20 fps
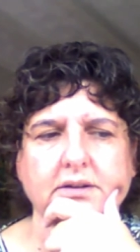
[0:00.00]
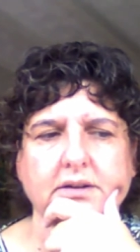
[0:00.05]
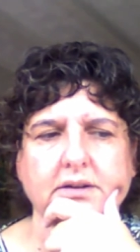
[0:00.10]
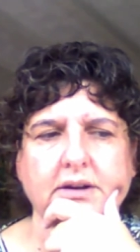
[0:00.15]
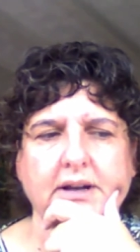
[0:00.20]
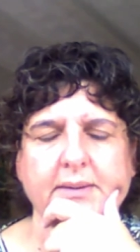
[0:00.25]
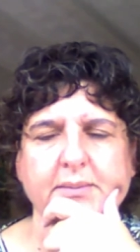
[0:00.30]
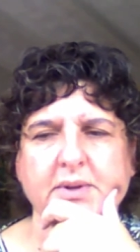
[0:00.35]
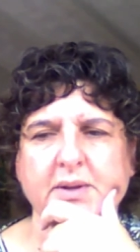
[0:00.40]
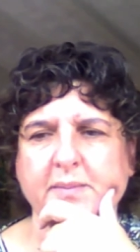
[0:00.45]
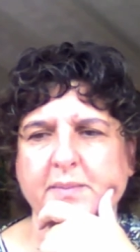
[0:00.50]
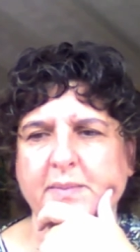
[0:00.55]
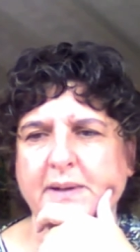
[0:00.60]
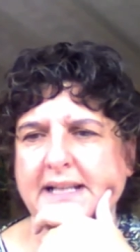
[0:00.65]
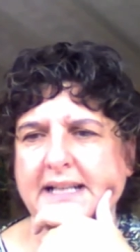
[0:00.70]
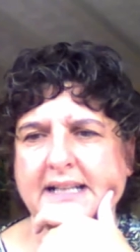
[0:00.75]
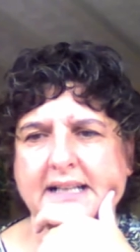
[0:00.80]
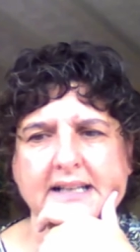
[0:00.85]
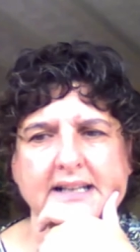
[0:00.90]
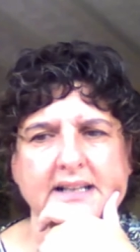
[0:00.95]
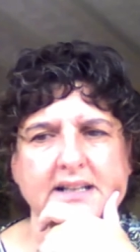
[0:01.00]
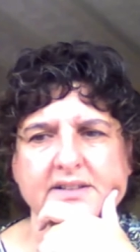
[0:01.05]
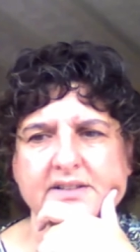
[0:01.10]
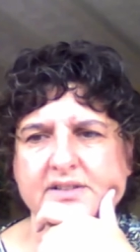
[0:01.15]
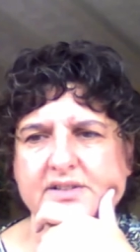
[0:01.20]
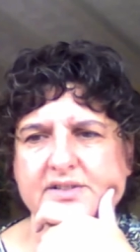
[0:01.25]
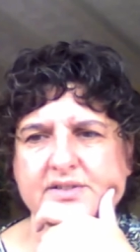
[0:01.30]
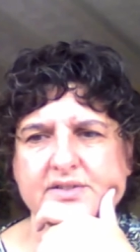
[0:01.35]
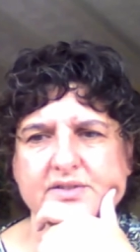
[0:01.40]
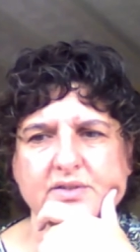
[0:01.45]
I'm completely
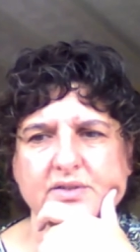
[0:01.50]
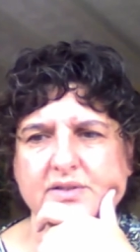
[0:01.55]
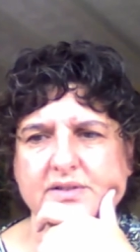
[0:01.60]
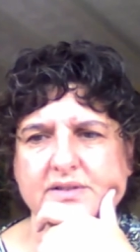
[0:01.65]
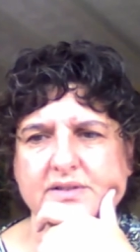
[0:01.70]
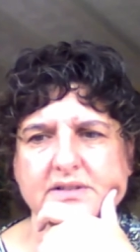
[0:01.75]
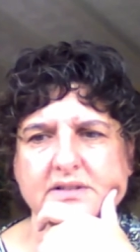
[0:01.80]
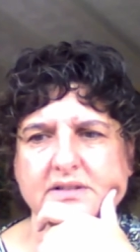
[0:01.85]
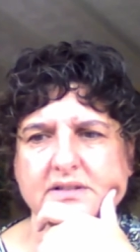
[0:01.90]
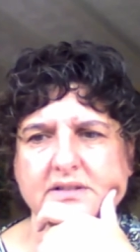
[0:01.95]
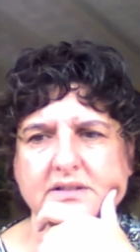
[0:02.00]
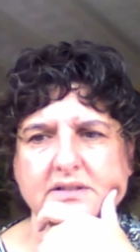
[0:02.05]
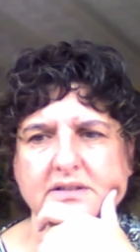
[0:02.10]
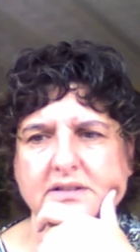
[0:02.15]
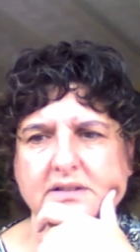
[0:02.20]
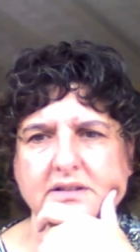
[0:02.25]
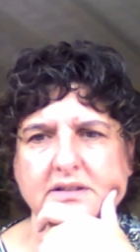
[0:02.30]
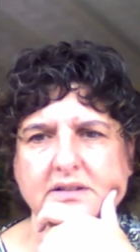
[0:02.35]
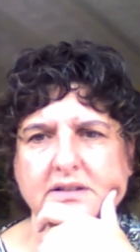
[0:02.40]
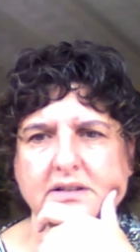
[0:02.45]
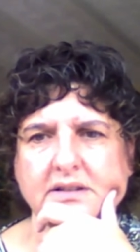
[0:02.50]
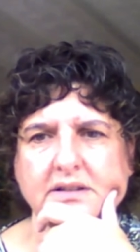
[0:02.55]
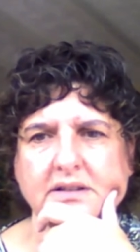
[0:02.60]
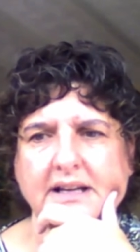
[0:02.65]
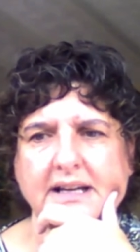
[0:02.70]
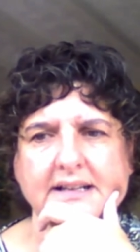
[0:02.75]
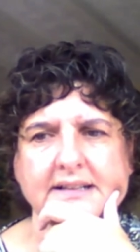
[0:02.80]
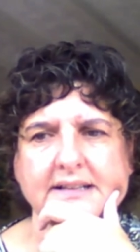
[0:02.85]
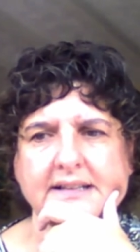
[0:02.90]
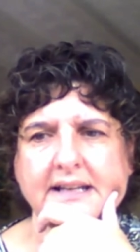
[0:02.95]
understood
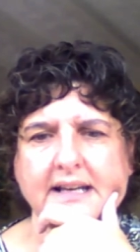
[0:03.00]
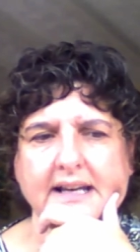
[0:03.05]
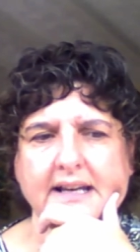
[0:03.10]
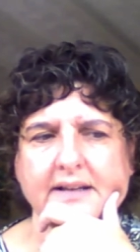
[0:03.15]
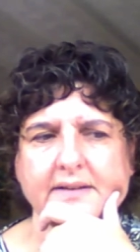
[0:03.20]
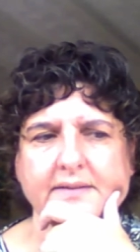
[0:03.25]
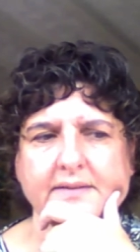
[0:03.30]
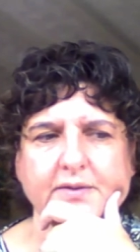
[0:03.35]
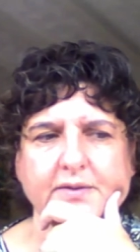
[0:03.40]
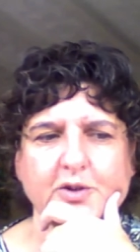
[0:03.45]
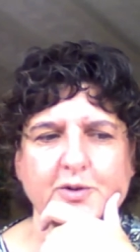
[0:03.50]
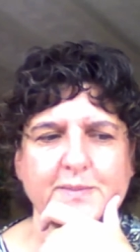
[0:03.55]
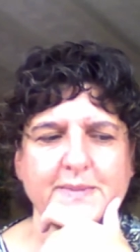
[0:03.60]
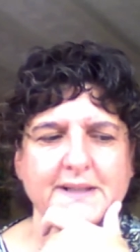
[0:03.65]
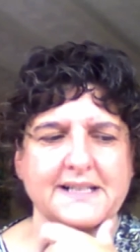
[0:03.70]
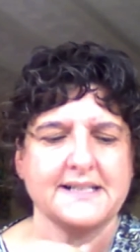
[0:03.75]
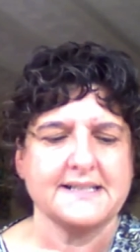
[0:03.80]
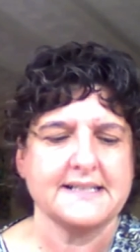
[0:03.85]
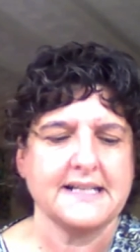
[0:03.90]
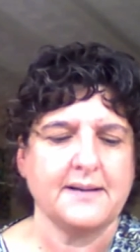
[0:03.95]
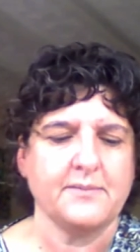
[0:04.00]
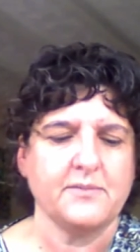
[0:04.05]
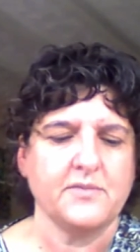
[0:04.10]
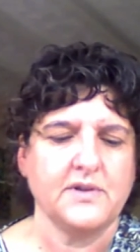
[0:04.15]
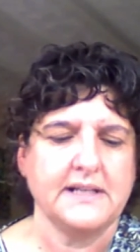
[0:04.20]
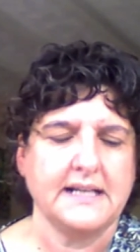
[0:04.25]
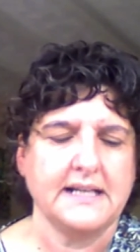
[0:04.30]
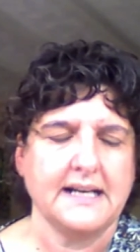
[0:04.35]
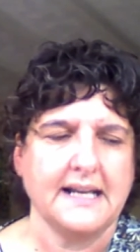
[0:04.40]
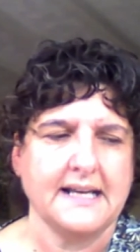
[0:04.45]
and cared for because I'm
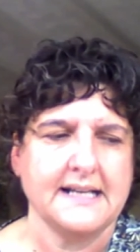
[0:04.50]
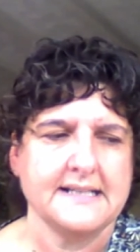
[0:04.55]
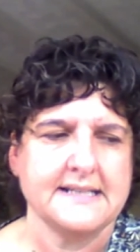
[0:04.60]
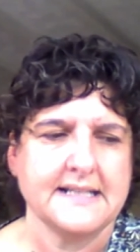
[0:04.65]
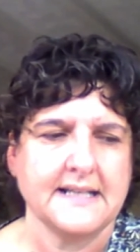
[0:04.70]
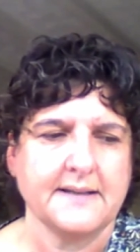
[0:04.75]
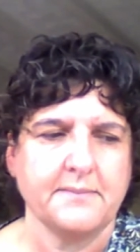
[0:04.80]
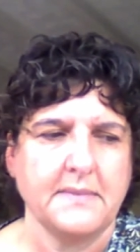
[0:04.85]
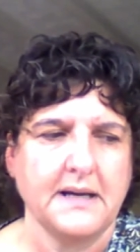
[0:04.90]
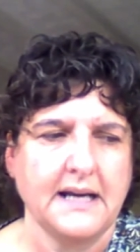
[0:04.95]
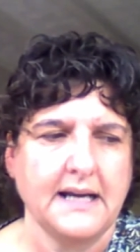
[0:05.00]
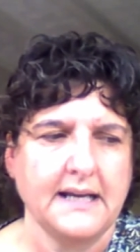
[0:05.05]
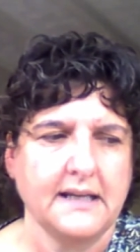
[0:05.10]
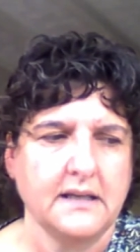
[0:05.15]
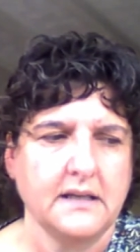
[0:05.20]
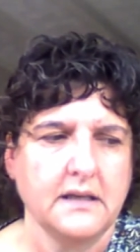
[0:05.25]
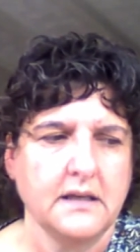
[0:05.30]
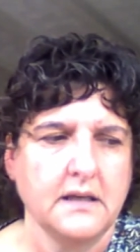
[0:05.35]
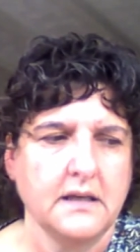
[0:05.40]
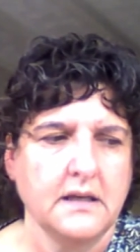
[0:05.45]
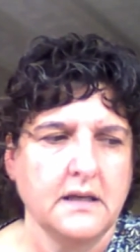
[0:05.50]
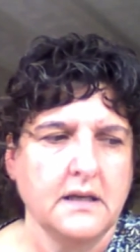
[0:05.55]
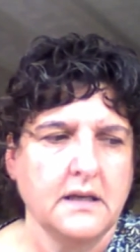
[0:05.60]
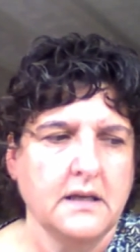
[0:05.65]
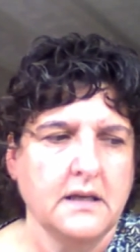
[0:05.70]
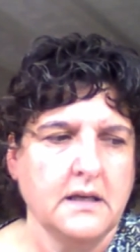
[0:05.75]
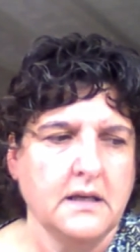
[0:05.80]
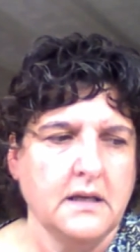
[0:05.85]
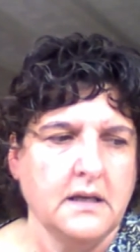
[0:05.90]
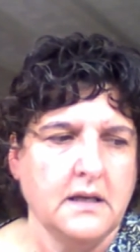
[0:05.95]
realizing my
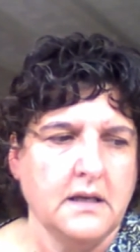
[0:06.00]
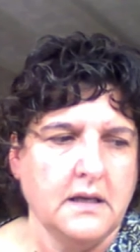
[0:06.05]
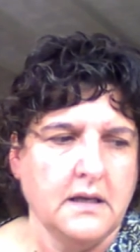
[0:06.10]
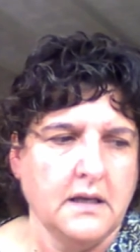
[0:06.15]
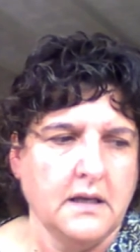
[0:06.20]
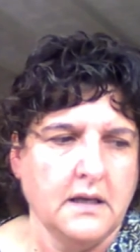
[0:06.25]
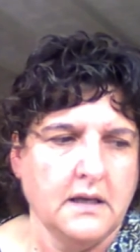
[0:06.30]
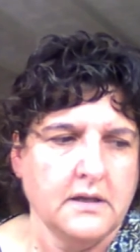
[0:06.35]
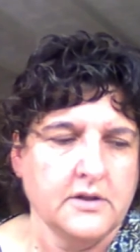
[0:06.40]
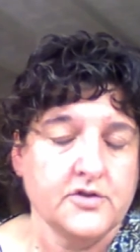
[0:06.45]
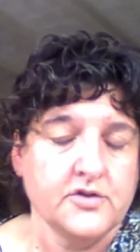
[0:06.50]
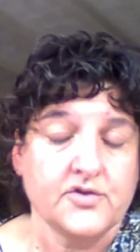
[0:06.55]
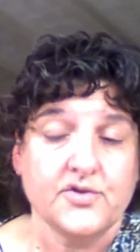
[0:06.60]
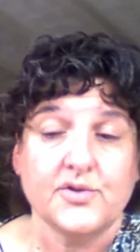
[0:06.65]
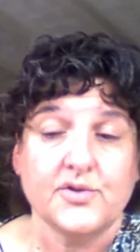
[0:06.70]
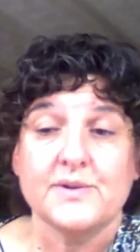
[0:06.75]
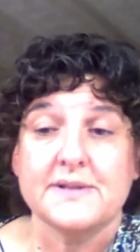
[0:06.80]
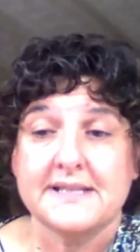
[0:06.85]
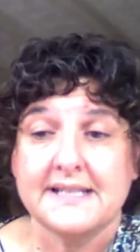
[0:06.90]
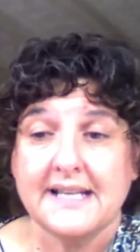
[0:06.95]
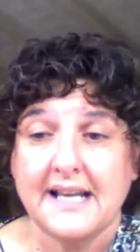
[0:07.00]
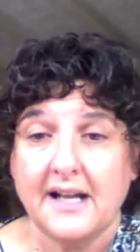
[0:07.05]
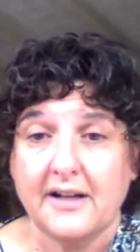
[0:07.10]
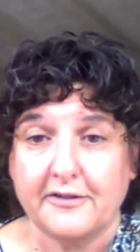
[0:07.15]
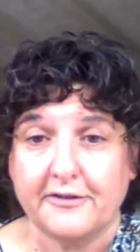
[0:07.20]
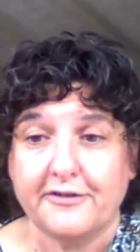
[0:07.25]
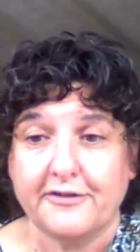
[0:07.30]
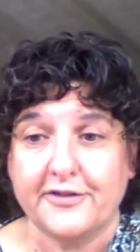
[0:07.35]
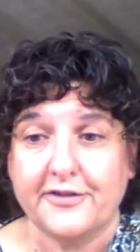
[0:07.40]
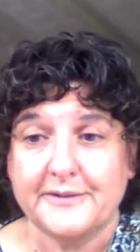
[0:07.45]
true
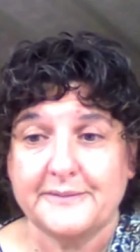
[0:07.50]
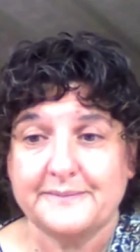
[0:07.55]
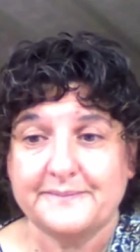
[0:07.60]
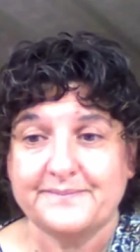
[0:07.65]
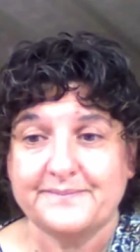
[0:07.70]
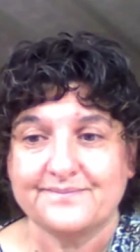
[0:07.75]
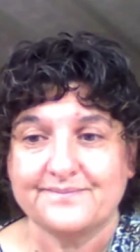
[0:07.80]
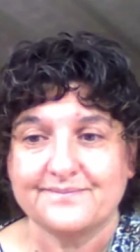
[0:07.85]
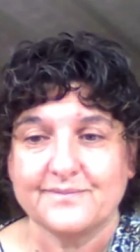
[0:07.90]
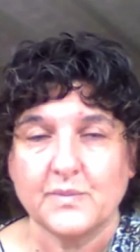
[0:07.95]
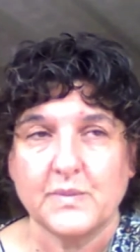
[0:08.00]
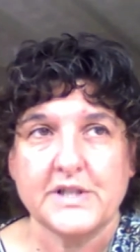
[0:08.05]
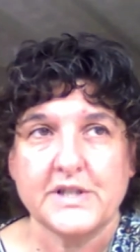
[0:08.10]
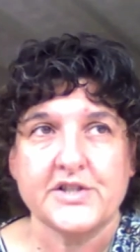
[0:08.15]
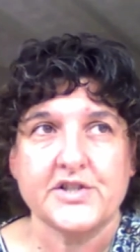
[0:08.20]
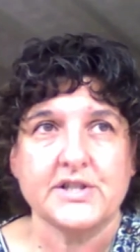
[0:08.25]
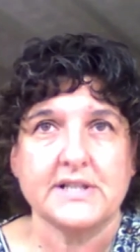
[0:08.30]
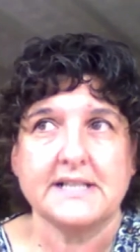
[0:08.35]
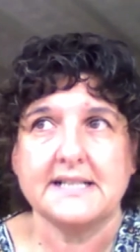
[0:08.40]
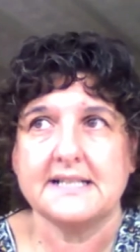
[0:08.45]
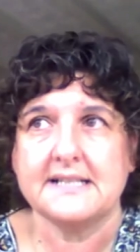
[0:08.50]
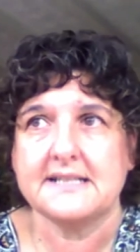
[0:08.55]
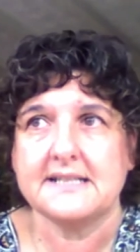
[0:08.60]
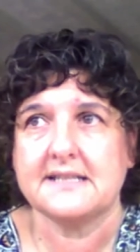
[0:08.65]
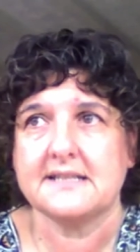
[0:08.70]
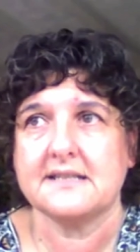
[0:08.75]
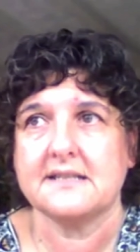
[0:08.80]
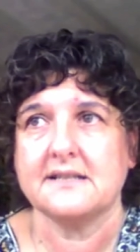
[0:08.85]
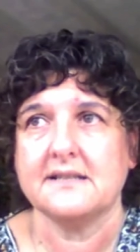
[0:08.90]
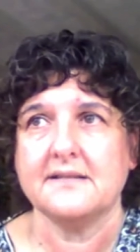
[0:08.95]
self, which
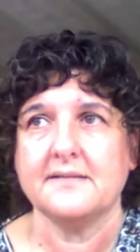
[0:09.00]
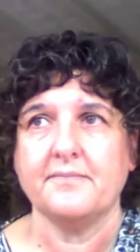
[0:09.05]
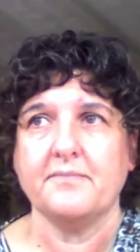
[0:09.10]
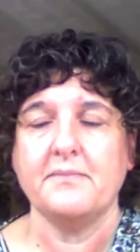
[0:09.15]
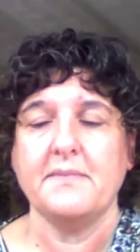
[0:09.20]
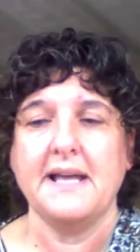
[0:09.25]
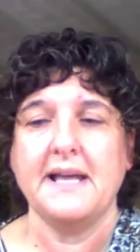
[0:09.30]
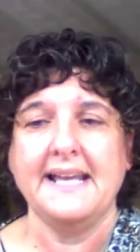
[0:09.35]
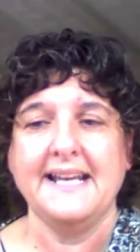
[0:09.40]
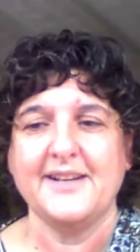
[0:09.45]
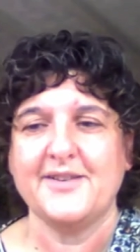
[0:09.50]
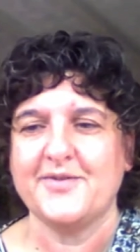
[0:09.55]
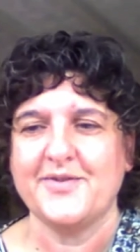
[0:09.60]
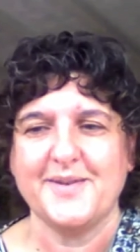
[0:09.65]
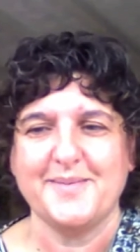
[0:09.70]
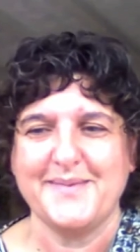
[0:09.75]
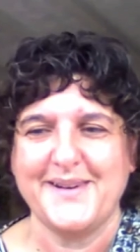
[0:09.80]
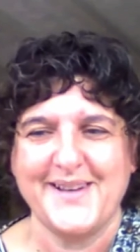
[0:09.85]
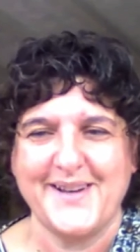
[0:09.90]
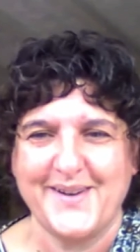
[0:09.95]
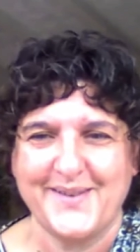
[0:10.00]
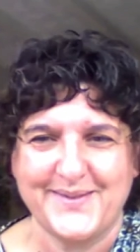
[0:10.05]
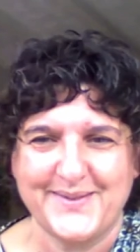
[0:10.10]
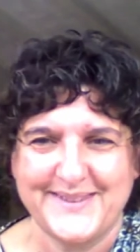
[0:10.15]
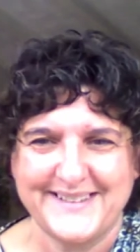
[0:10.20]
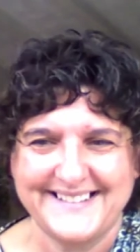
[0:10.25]
is made from love.